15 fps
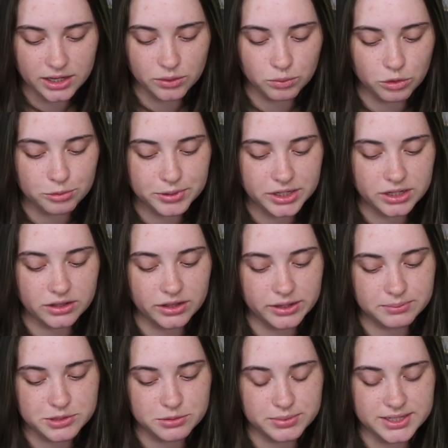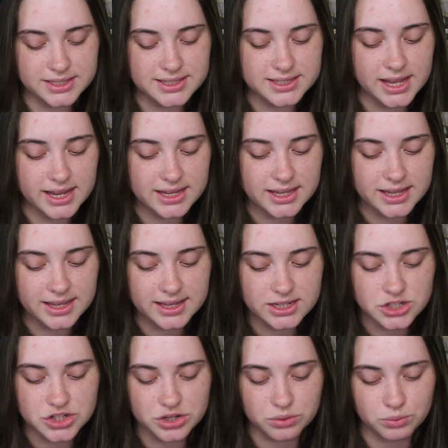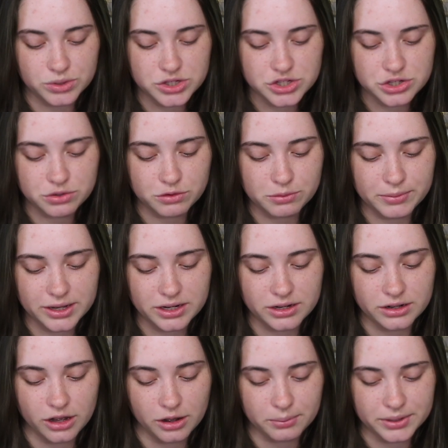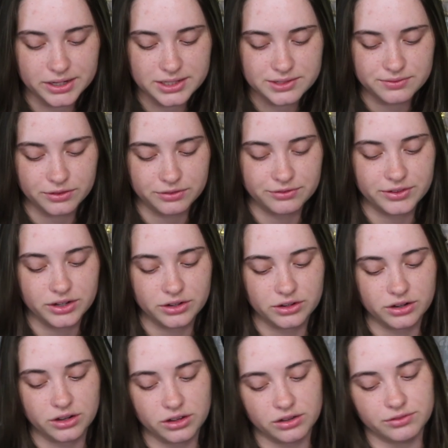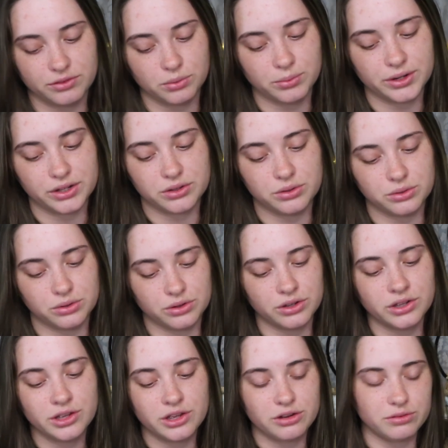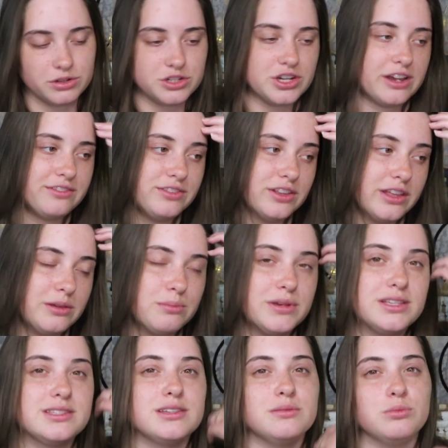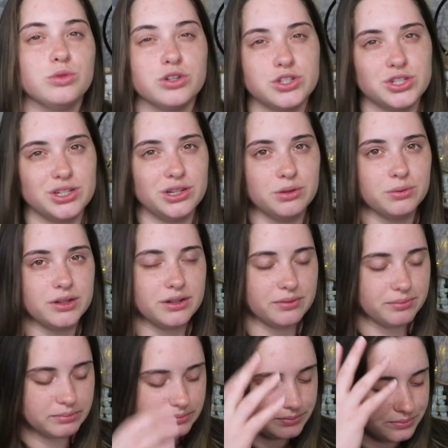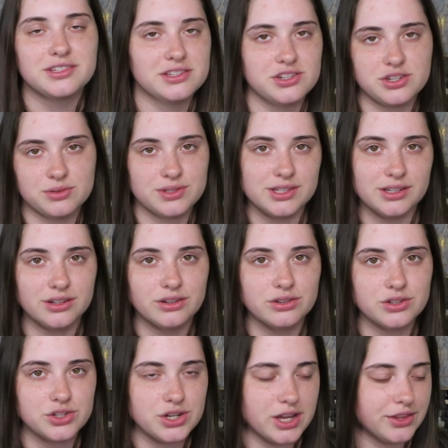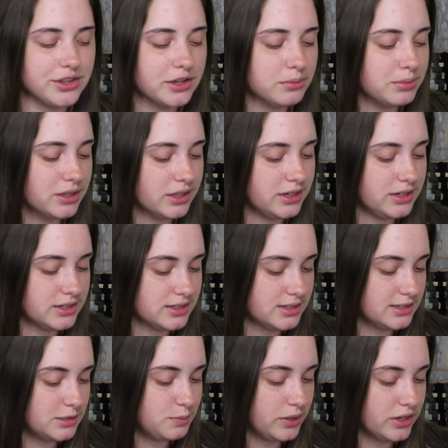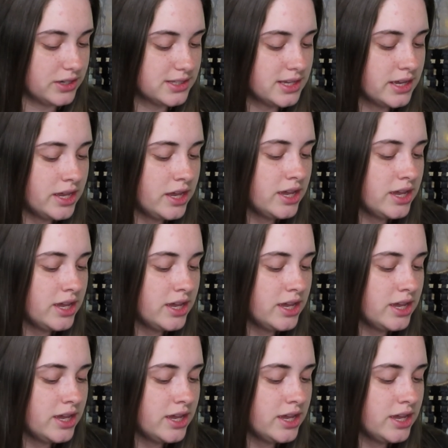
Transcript: a woman claimed to be psychic. She wished to remain anonymous for fear of ridicule, which I feel like makes it more genuine. Since she was a young girl, she had the ability to see spirits.